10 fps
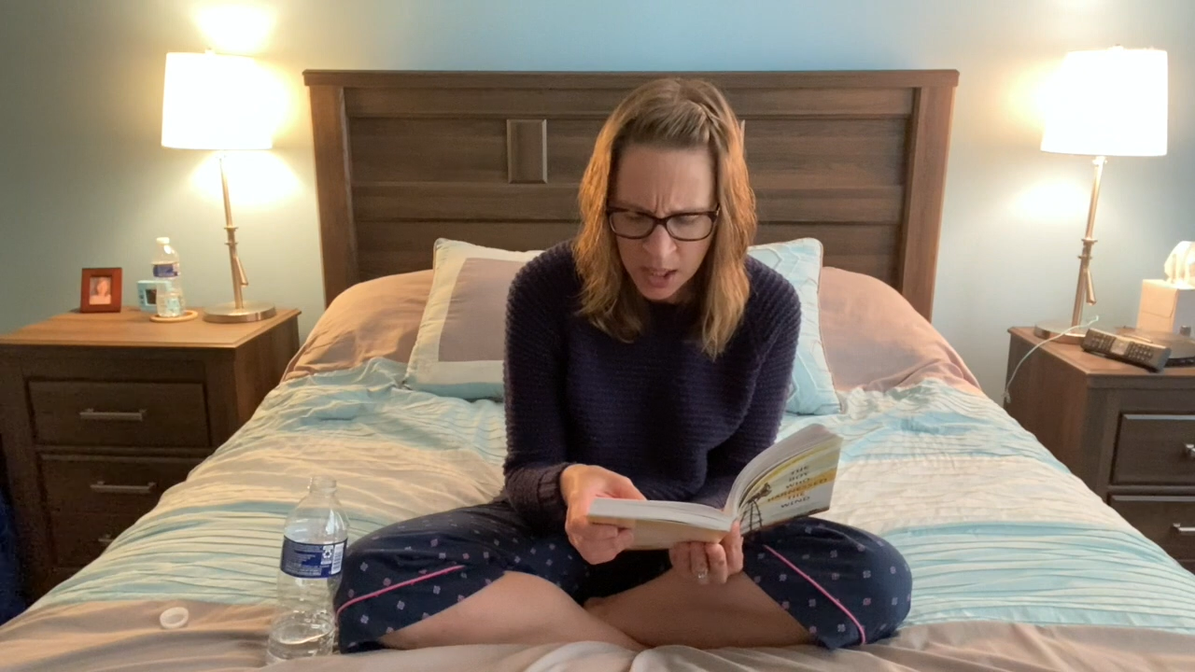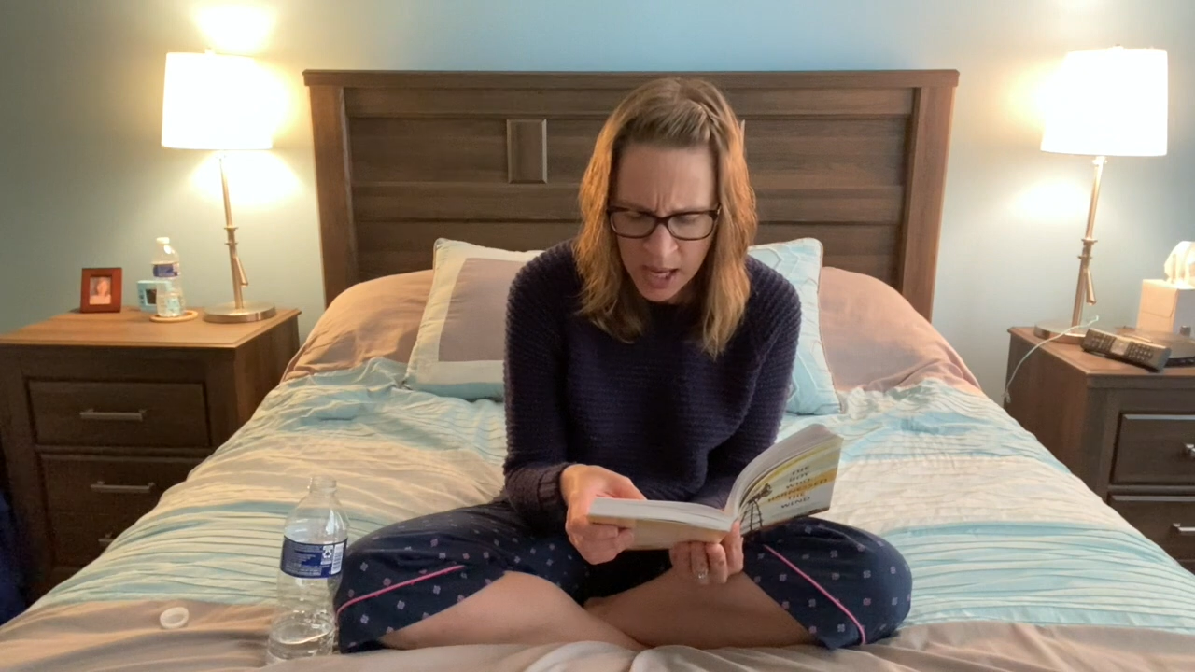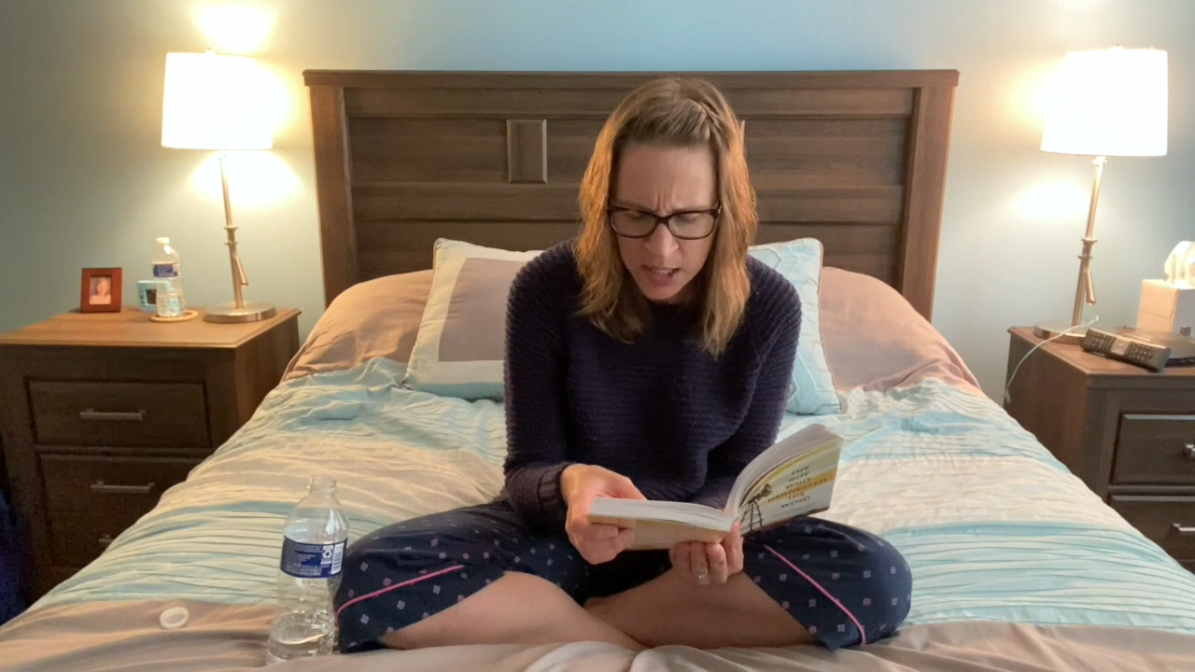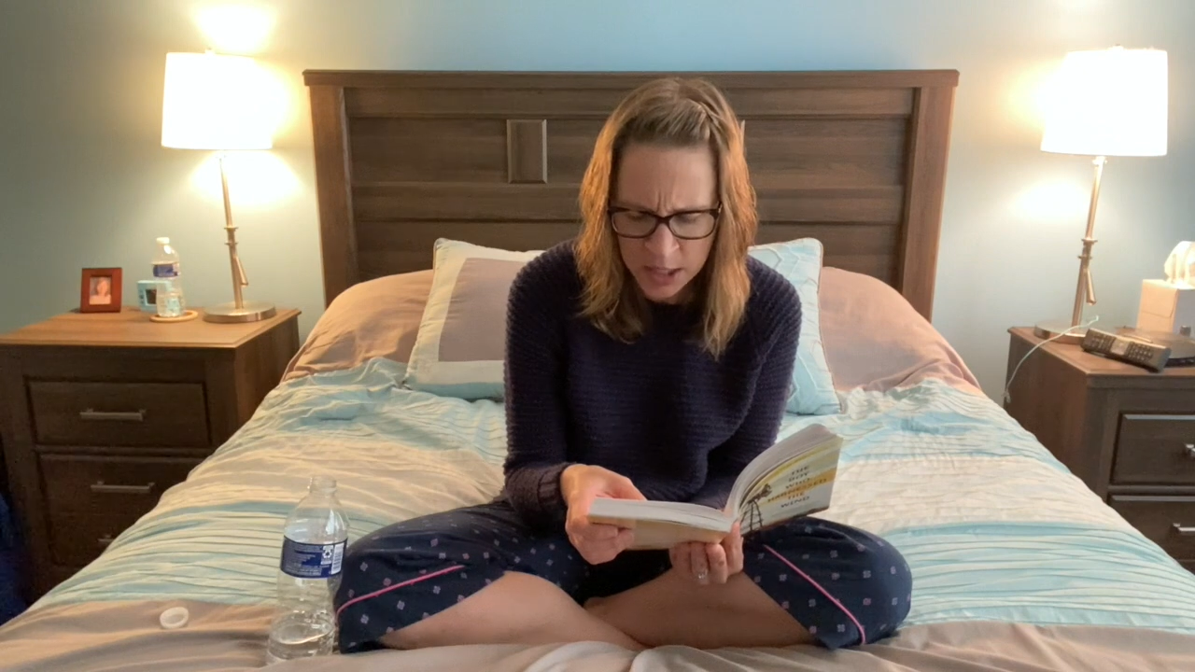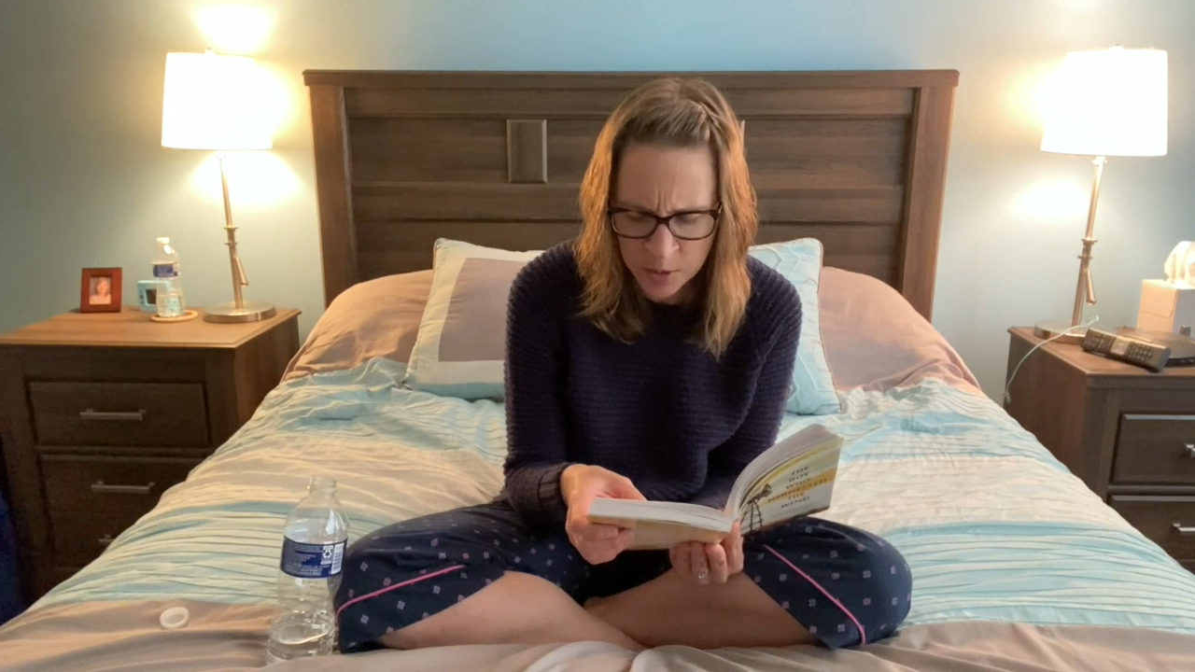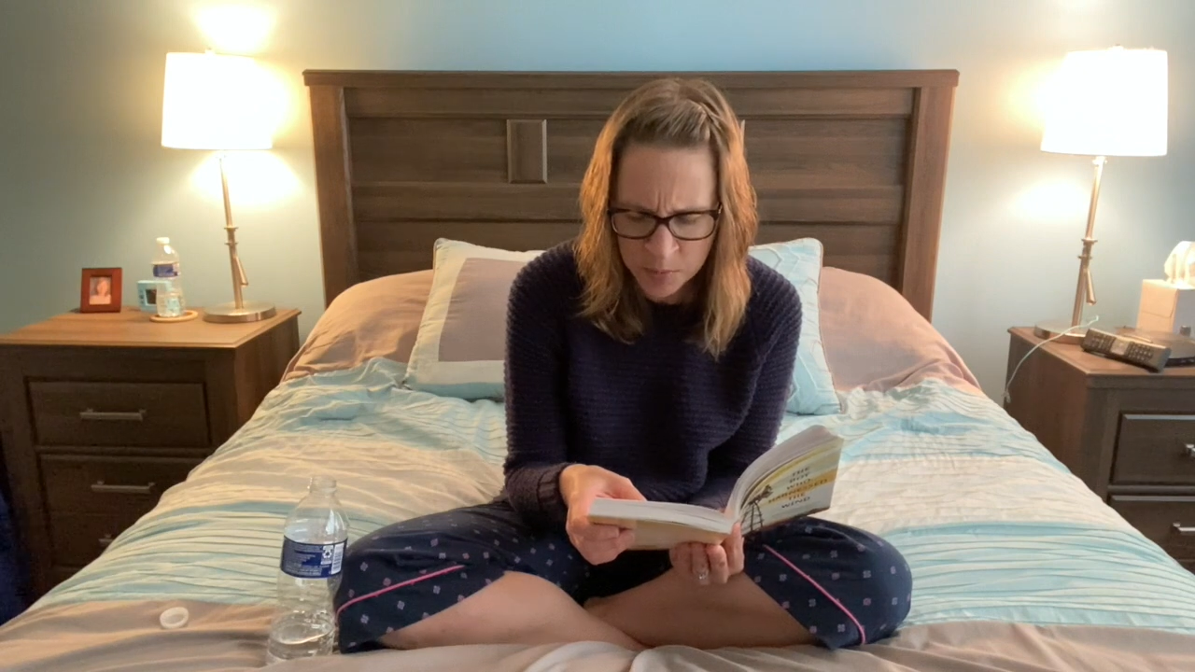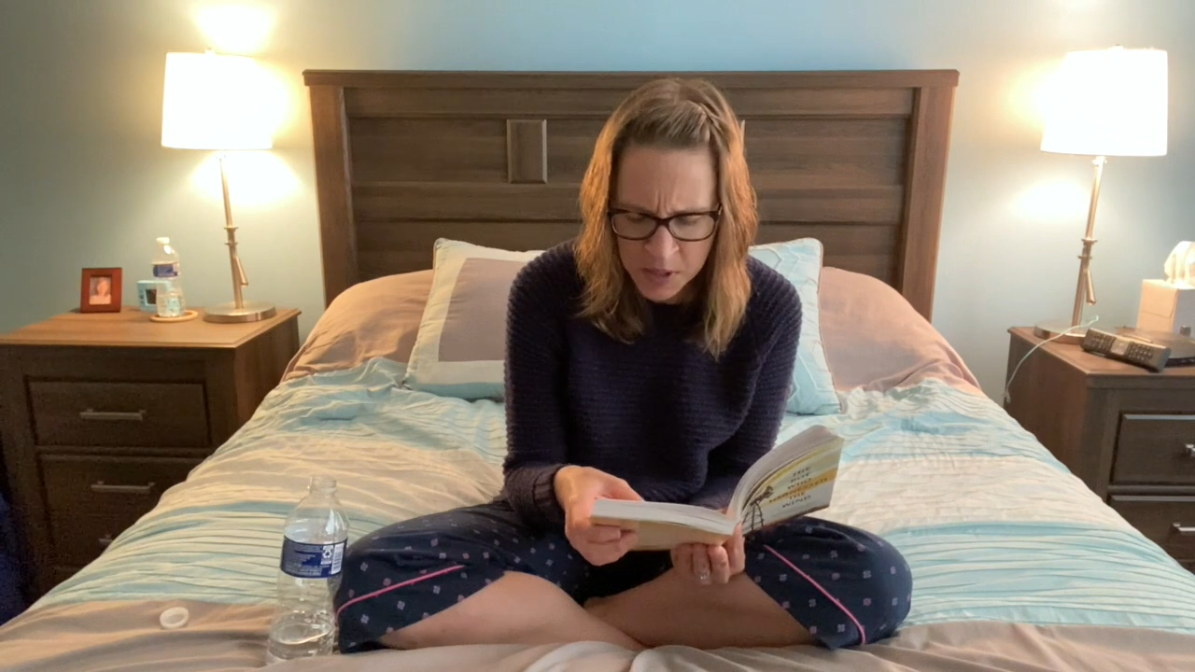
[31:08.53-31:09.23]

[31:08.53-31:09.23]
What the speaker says: and at the